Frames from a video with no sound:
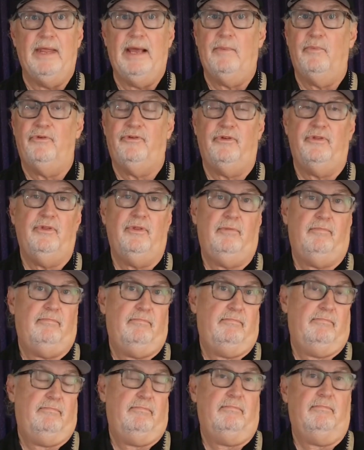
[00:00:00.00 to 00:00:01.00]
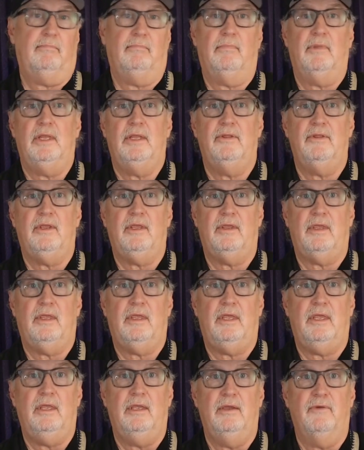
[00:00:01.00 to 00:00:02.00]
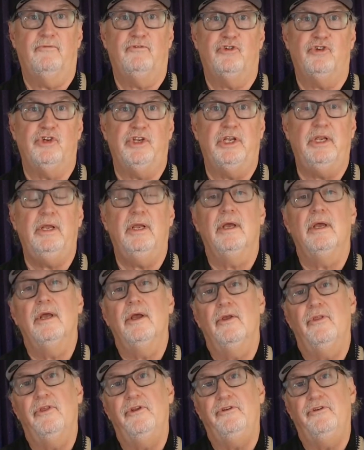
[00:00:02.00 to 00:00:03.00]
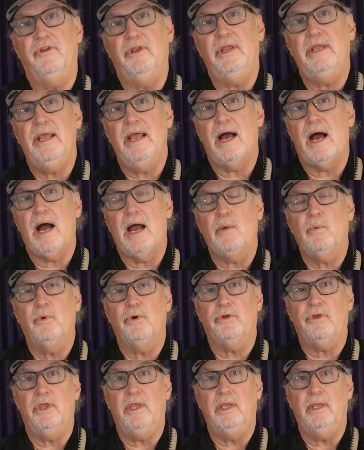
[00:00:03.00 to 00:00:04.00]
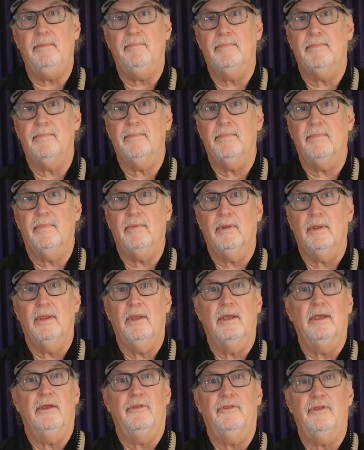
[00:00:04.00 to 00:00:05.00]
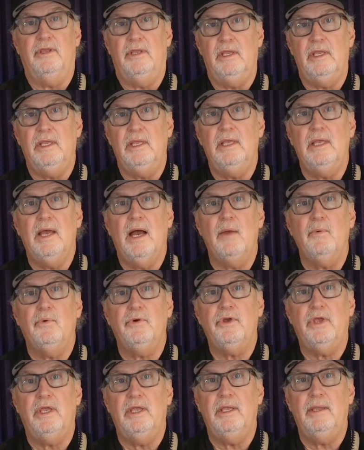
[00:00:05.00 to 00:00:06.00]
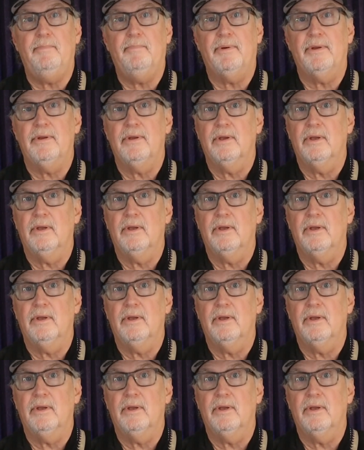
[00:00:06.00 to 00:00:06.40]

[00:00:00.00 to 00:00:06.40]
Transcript: That was in the key of G. The D I will keep. The E I will keep.